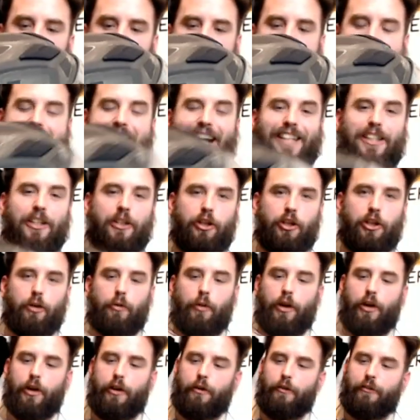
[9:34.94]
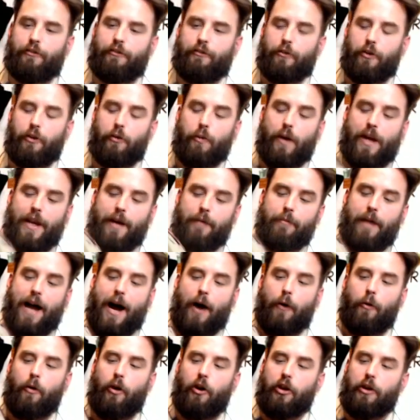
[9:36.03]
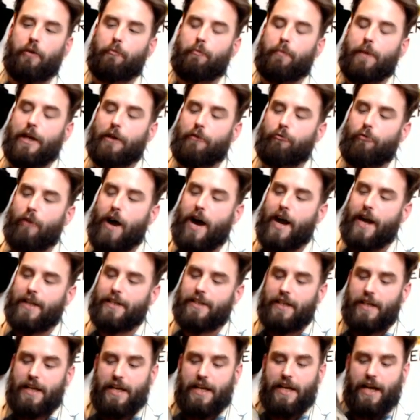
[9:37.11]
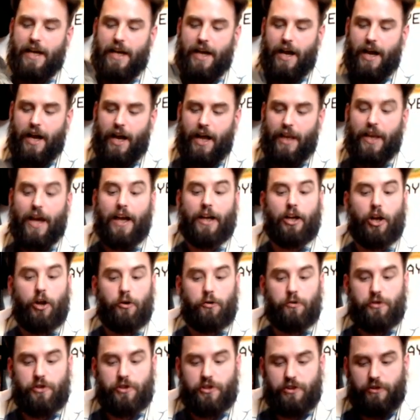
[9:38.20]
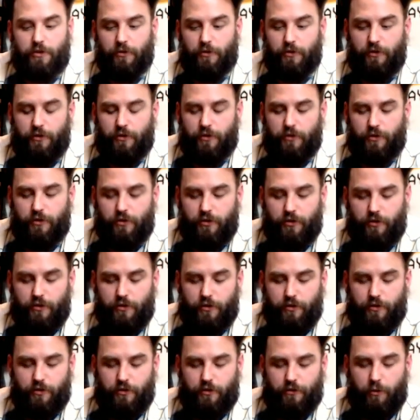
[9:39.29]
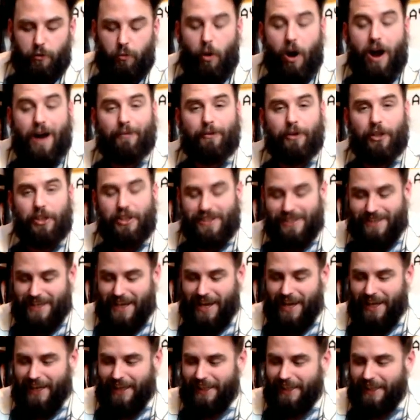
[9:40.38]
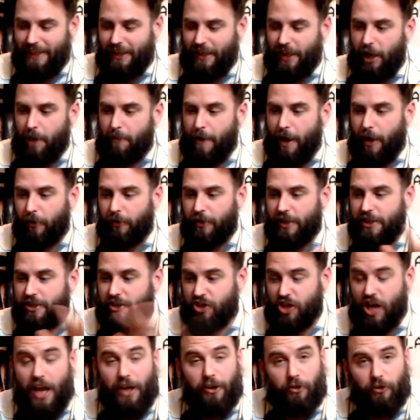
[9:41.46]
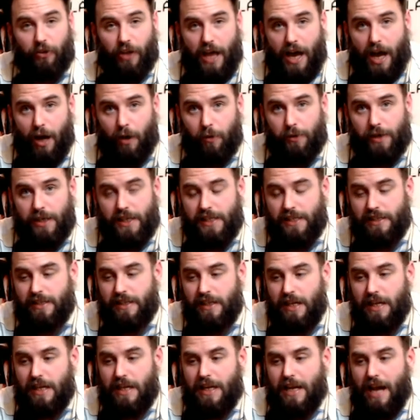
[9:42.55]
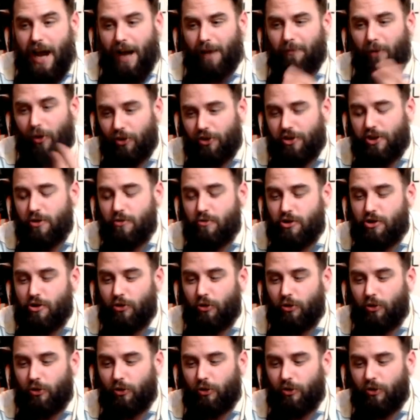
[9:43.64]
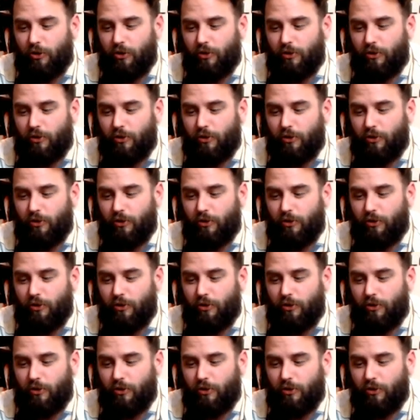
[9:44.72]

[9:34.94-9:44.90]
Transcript: adequate for when I'm out on a big ride. And that goes for what I'm going to say about this channel now is I'm not too sure